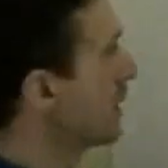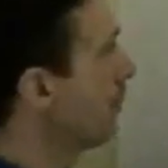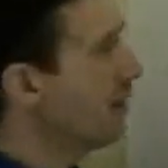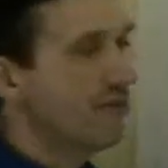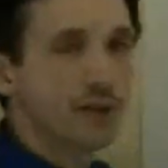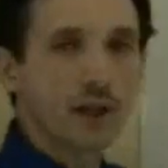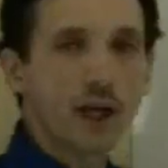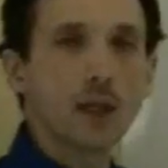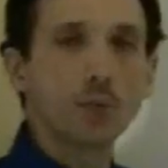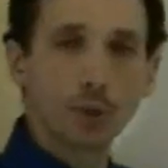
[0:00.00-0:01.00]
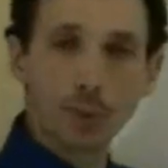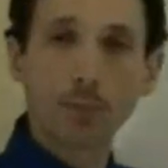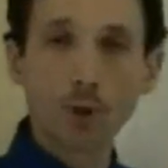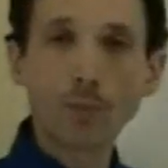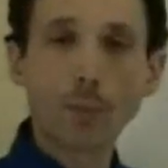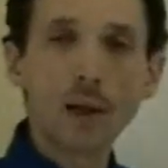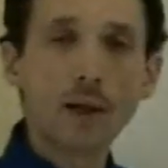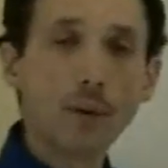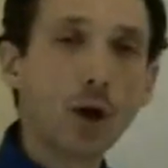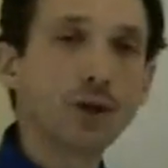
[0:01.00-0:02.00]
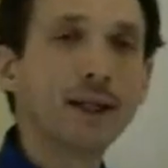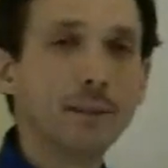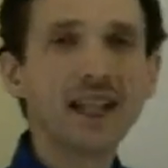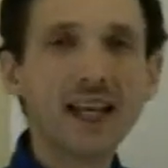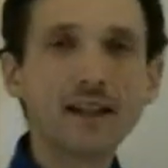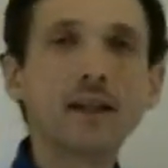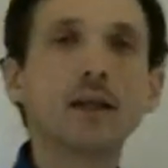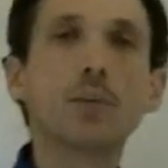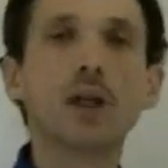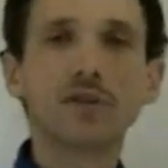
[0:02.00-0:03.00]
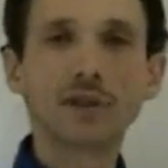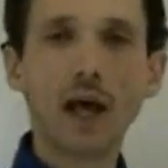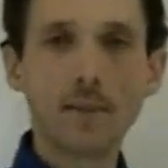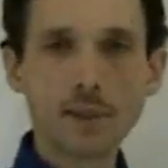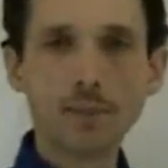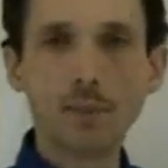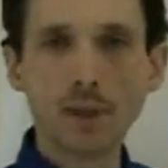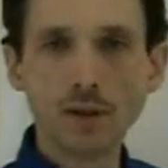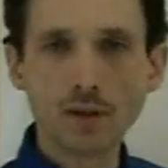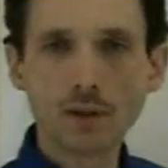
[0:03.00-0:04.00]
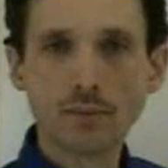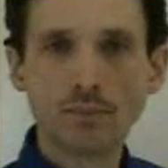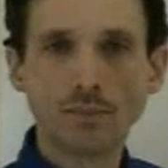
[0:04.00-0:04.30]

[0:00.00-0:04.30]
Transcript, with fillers: The breathing rate would be probably about 10-12 times per minute.